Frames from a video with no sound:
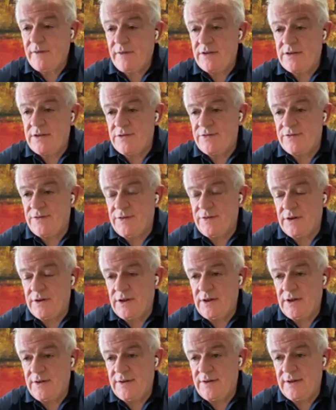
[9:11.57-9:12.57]
to
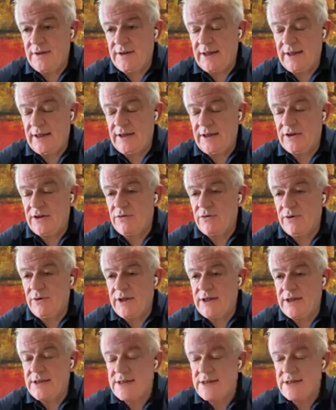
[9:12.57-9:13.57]
further
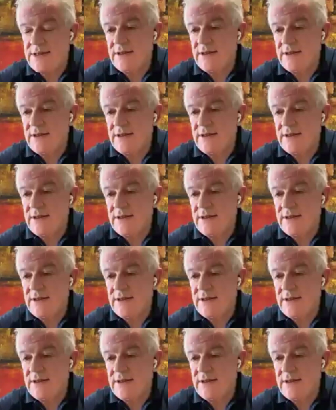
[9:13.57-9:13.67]
increase